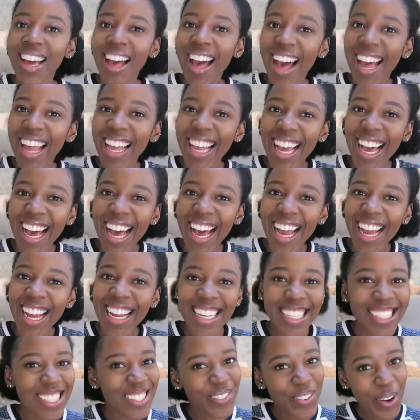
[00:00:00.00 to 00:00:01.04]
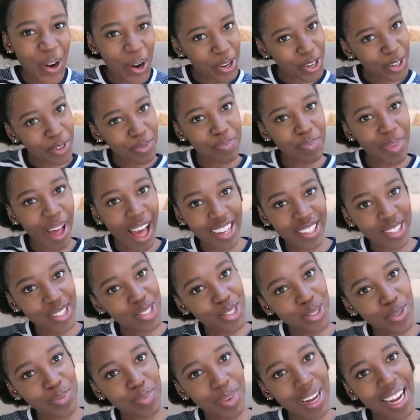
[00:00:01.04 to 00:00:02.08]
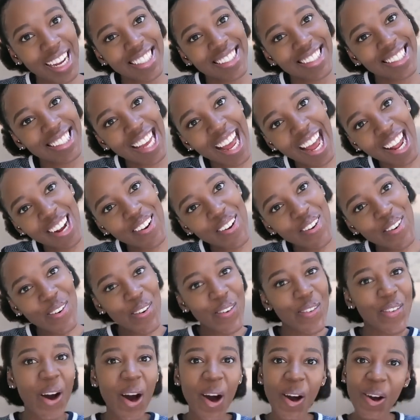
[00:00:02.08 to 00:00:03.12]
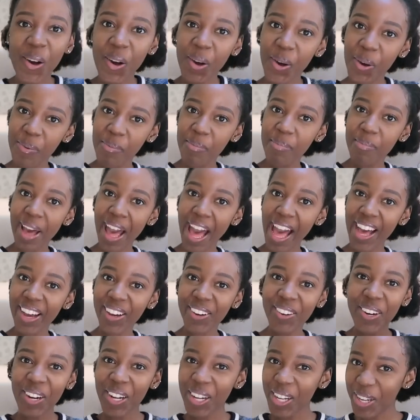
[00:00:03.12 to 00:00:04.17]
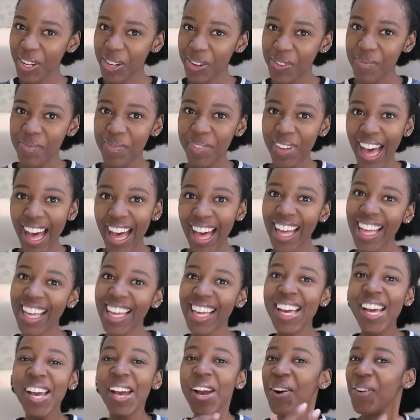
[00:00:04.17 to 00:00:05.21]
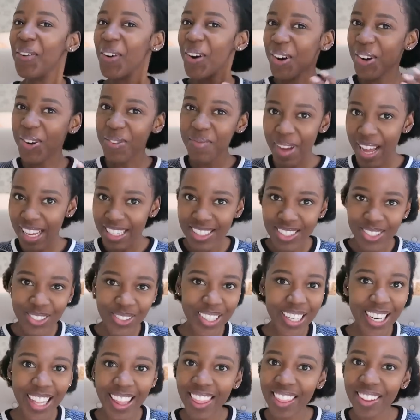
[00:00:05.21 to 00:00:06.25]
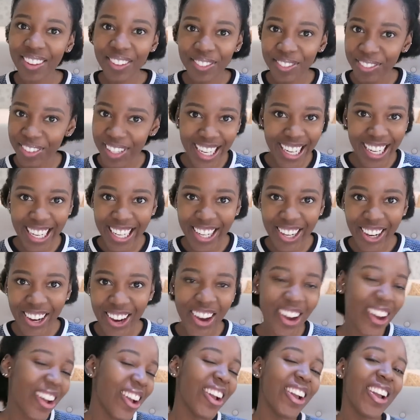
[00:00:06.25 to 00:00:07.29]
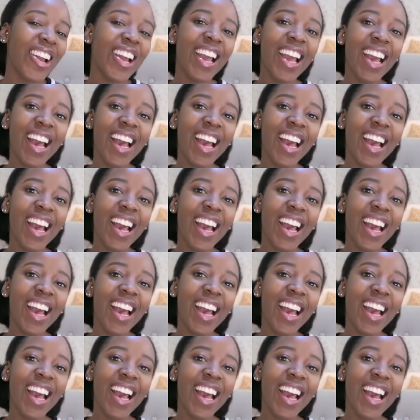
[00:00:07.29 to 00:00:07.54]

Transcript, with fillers: Hi guys, welcome back to my channel. Welcome back, welcome back. Welcome back to another video.